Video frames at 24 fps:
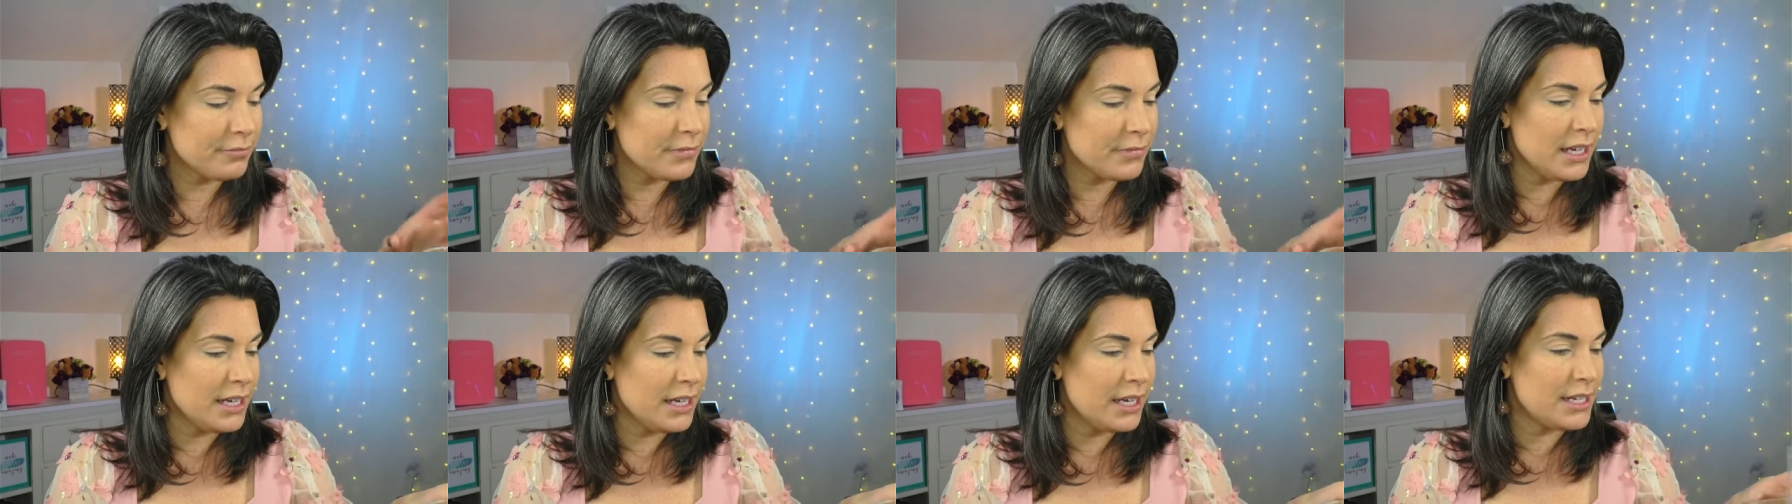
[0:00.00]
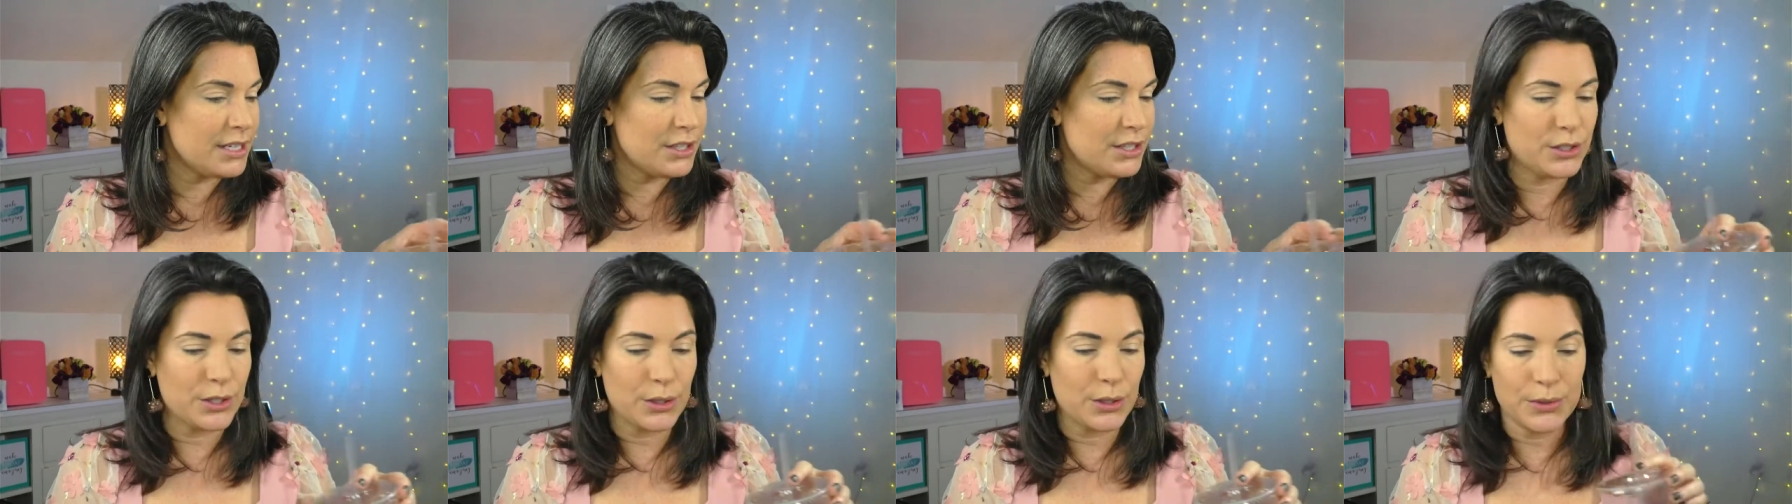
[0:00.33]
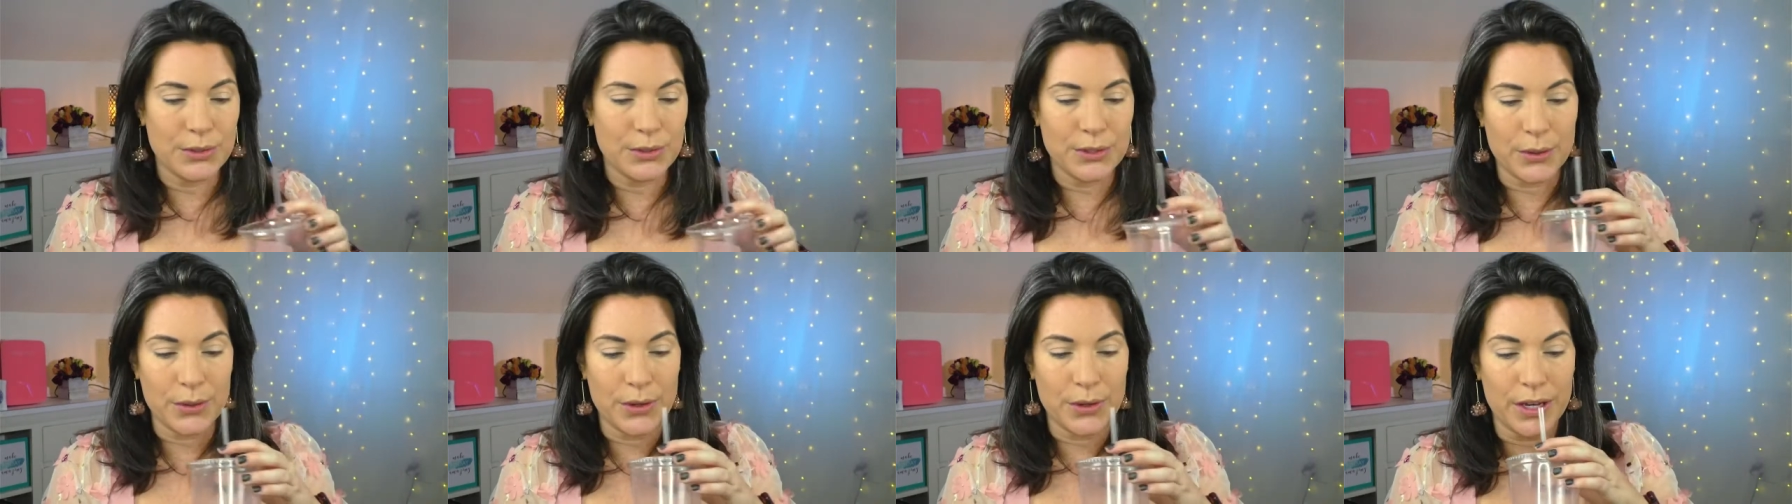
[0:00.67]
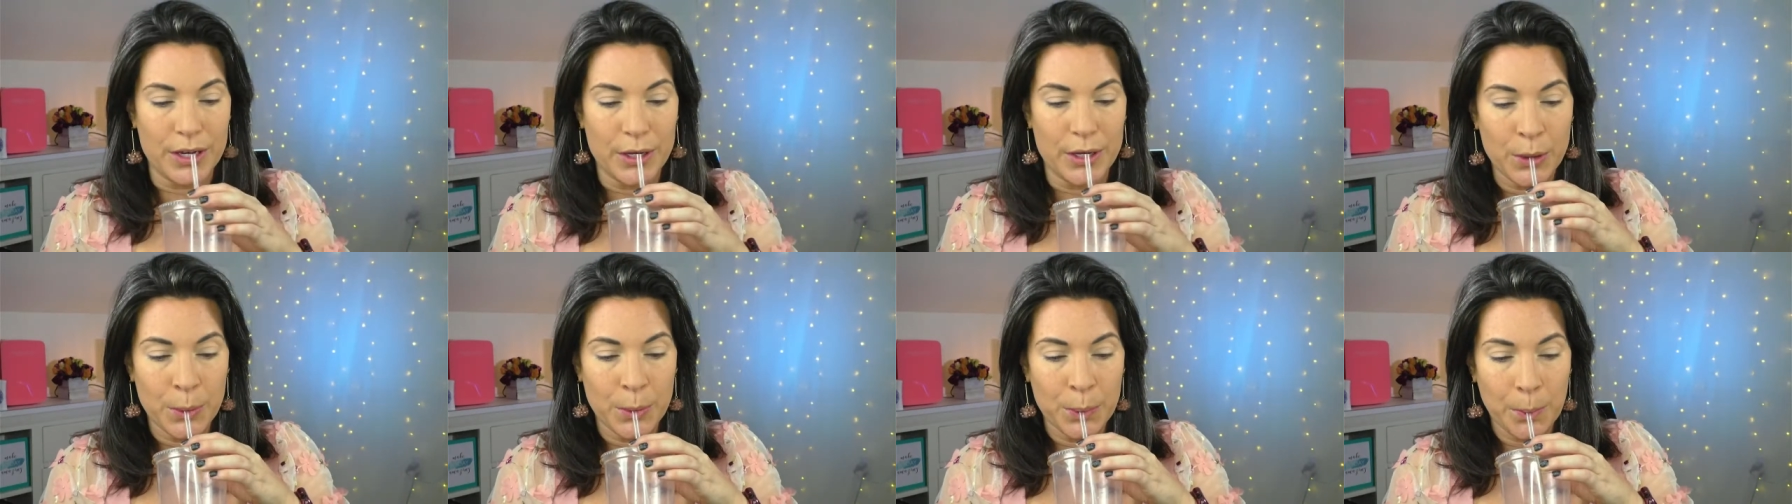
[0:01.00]
It is so, so
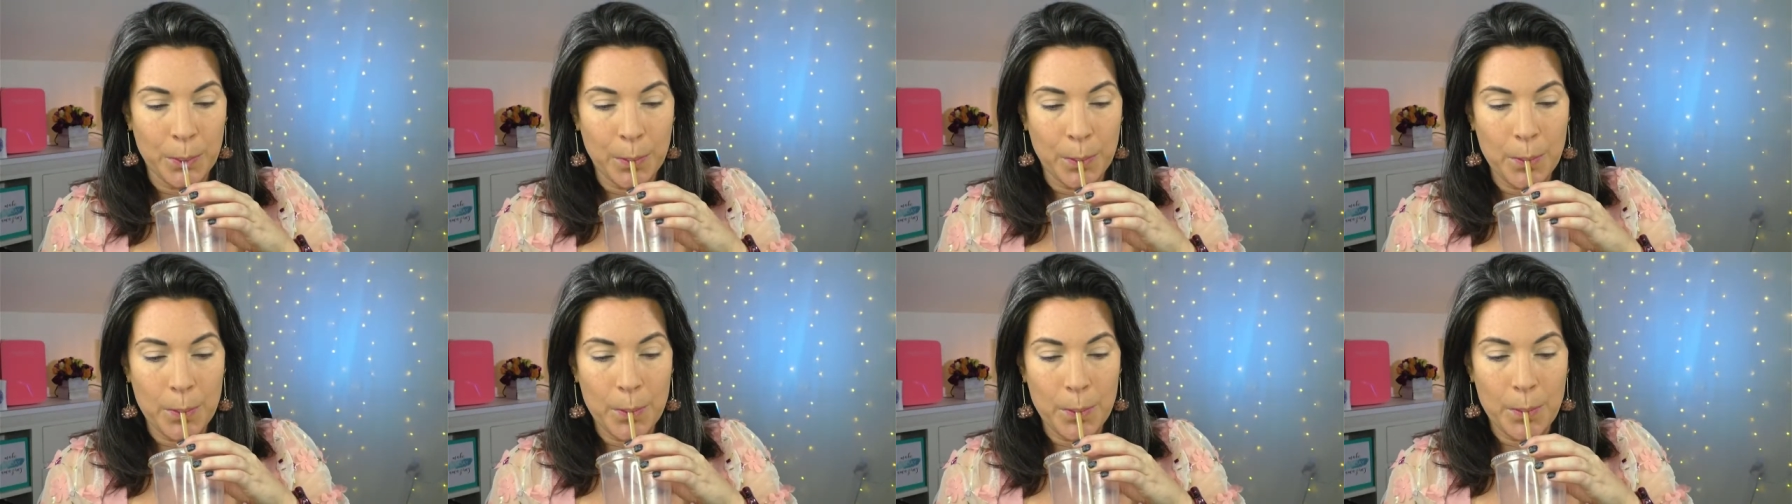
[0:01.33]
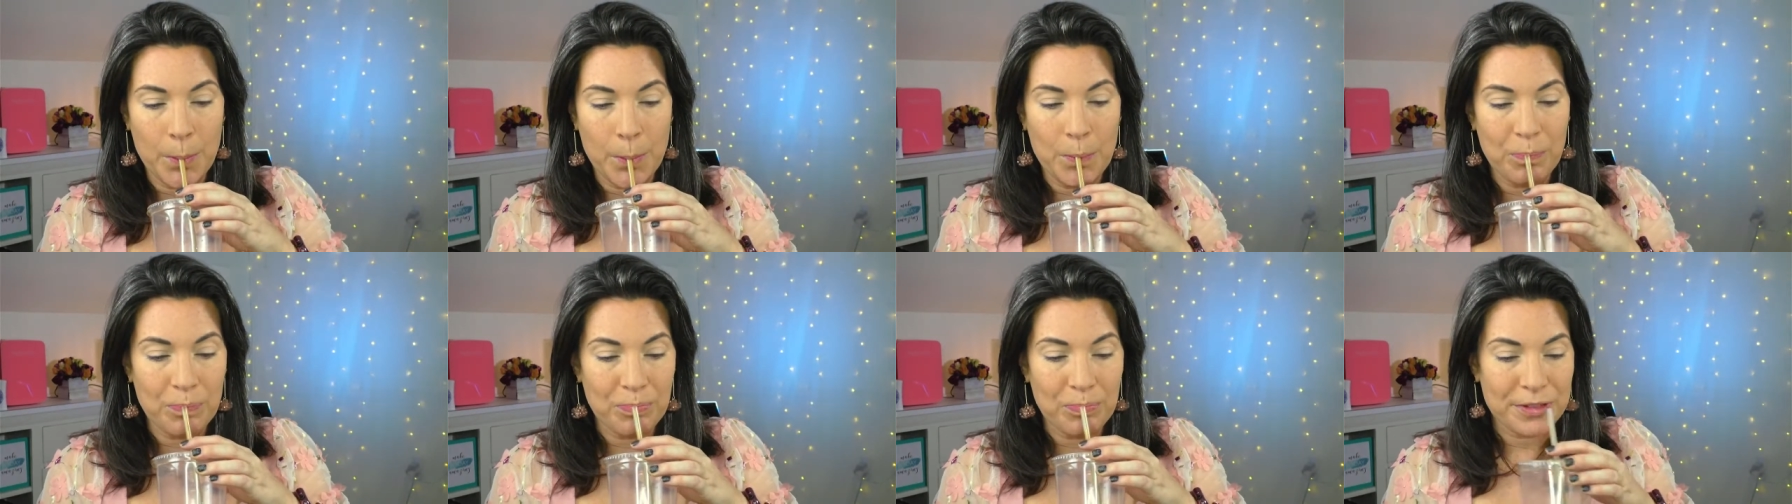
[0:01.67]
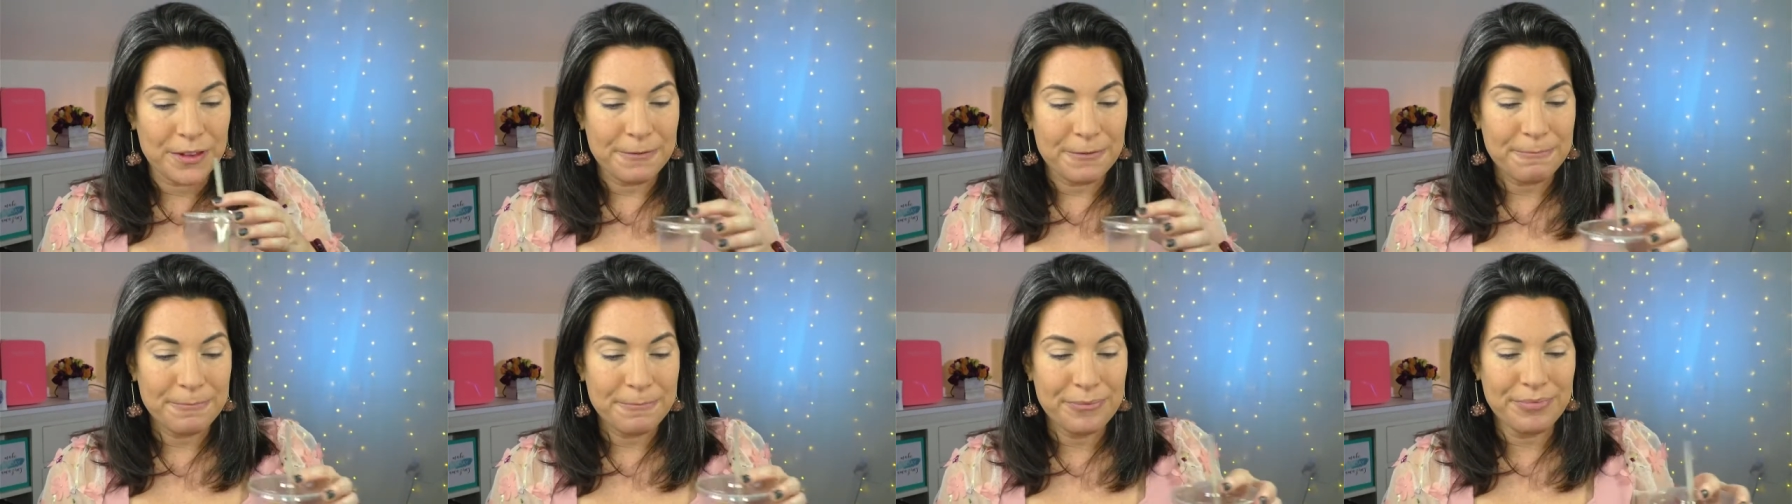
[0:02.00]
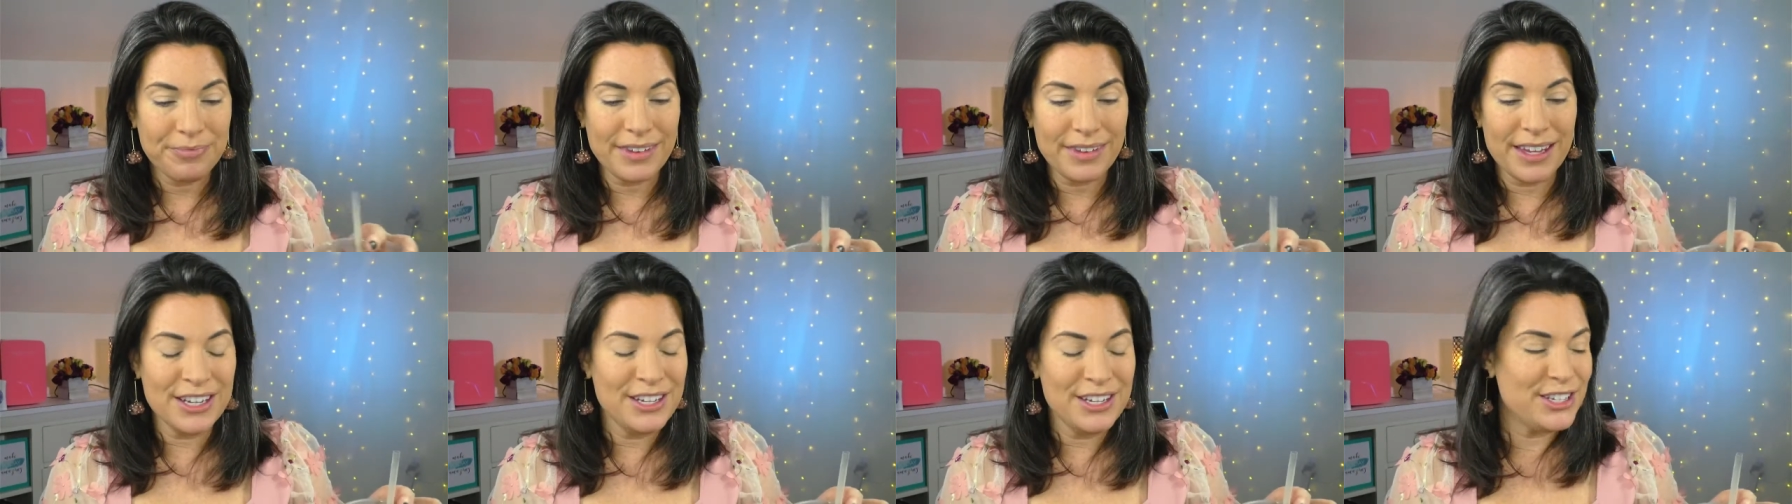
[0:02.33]
good.
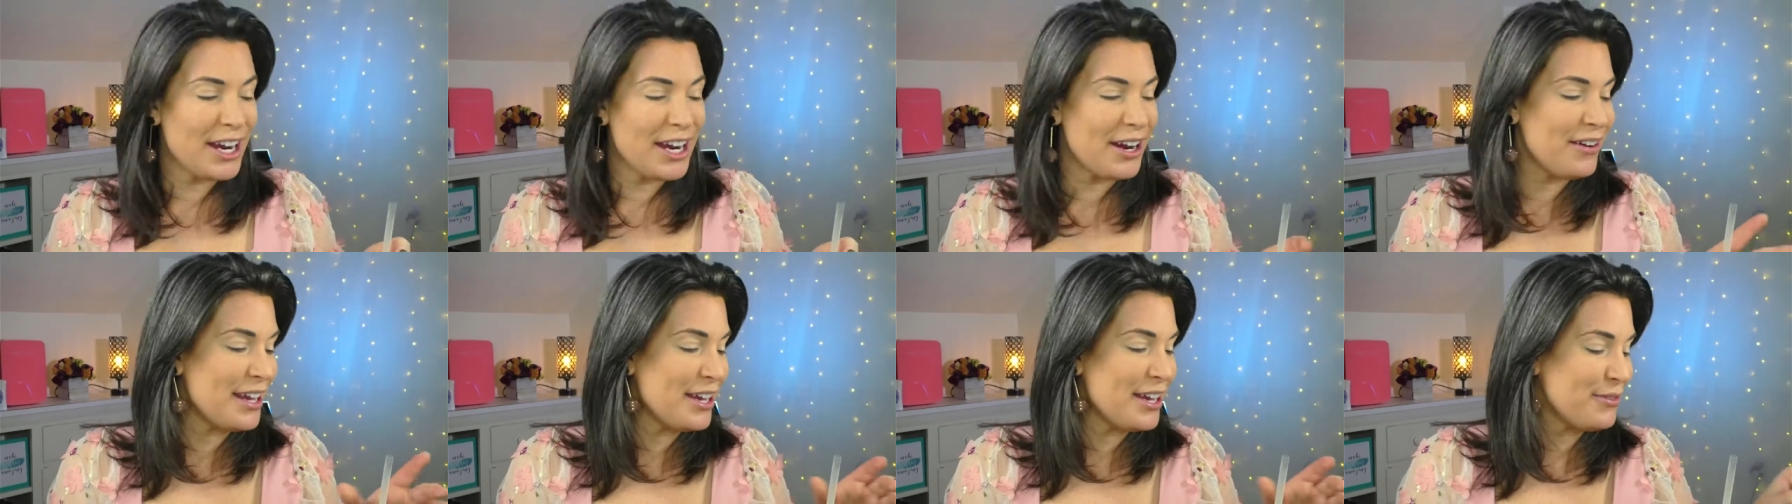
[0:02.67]
Sherry,